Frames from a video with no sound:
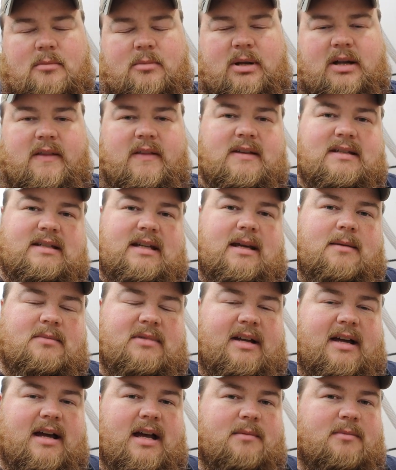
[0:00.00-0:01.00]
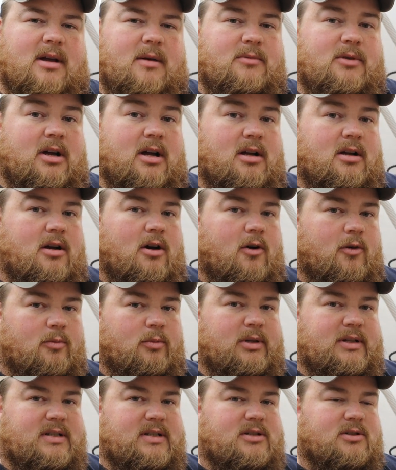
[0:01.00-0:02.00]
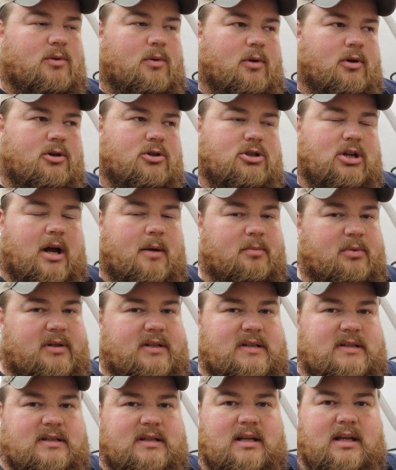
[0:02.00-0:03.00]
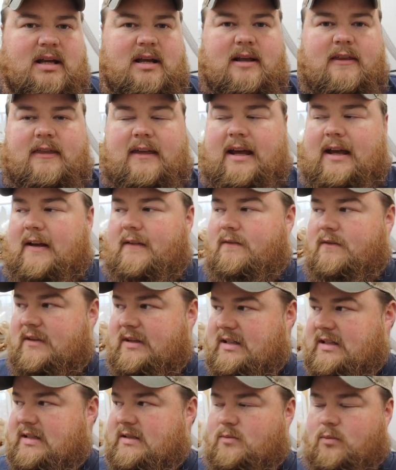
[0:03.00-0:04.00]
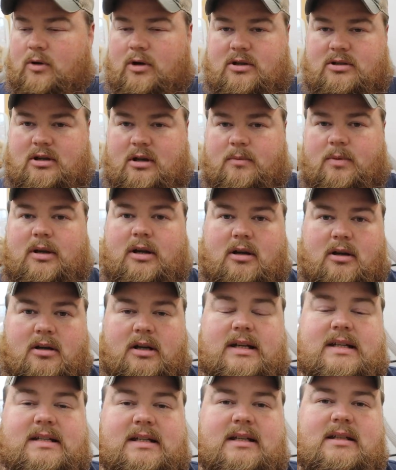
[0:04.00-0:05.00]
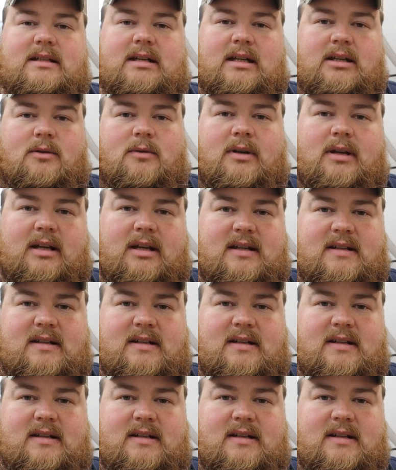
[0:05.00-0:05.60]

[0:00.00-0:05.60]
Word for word: but at the same time, I'm not homeless or shopless that this workshop here is continuing.